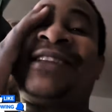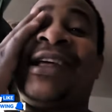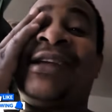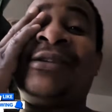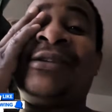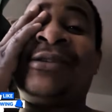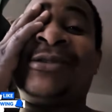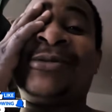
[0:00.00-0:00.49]

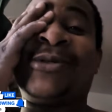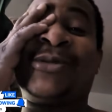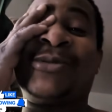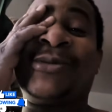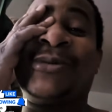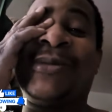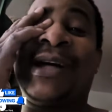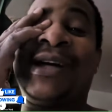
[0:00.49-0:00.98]
know it's supposed to be
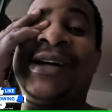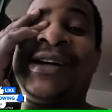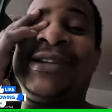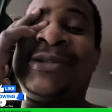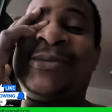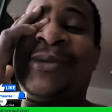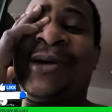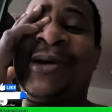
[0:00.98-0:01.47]
about
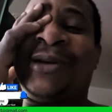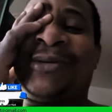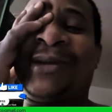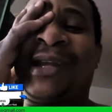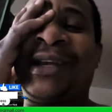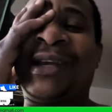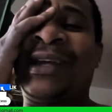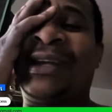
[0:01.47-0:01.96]
hydroponic, but I
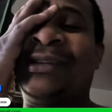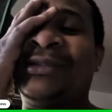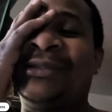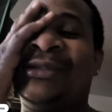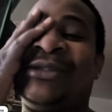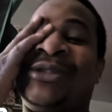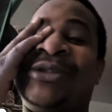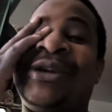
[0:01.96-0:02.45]
got a little
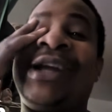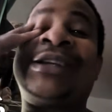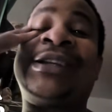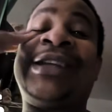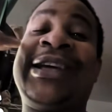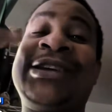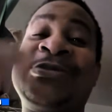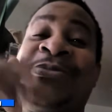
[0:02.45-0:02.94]
distracted.
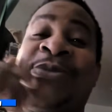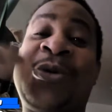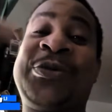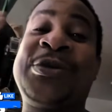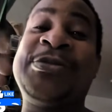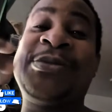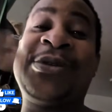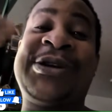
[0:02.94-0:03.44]
As more
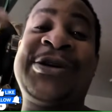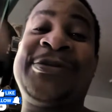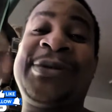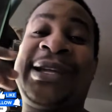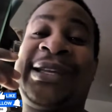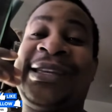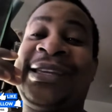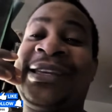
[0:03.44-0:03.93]
people come
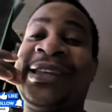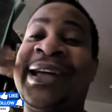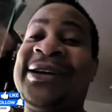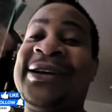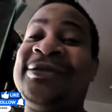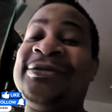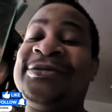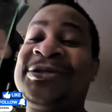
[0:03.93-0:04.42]
back in,
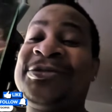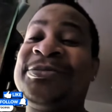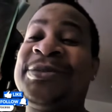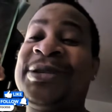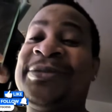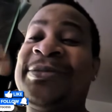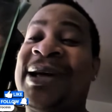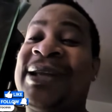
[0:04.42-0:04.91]
I'll
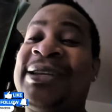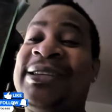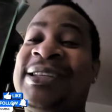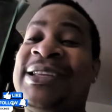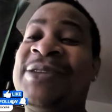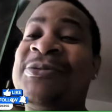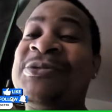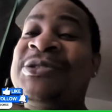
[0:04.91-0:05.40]
speak about it
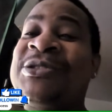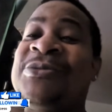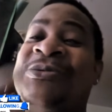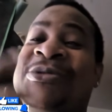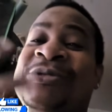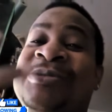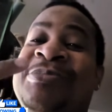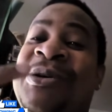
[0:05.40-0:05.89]
again. What's up
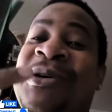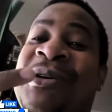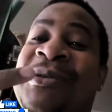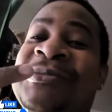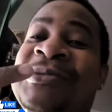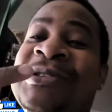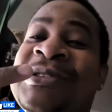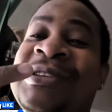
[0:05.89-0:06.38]
with your
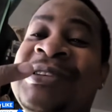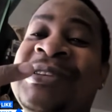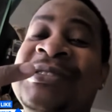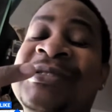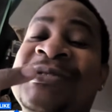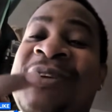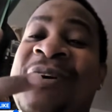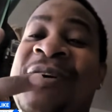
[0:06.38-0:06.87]
palms?
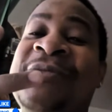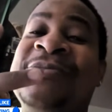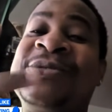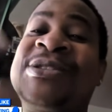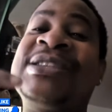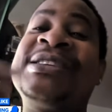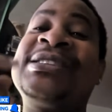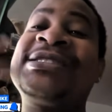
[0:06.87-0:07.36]

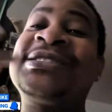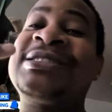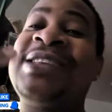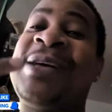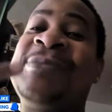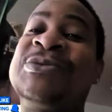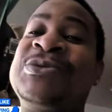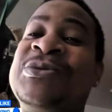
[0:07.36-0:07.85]
Psalms
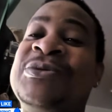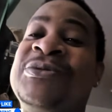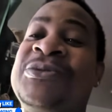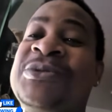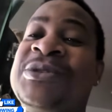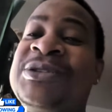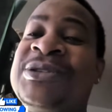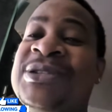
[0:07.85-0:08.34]

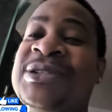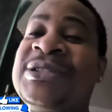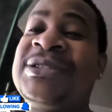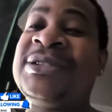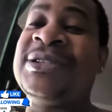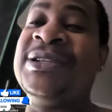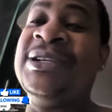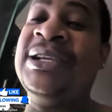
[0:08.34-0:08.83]
146.
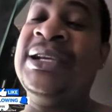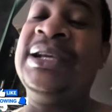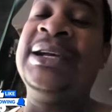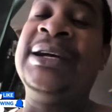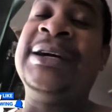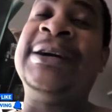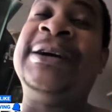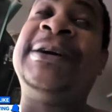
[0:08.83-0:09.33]

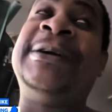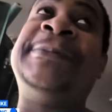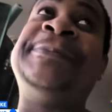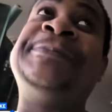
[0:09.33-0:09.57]
um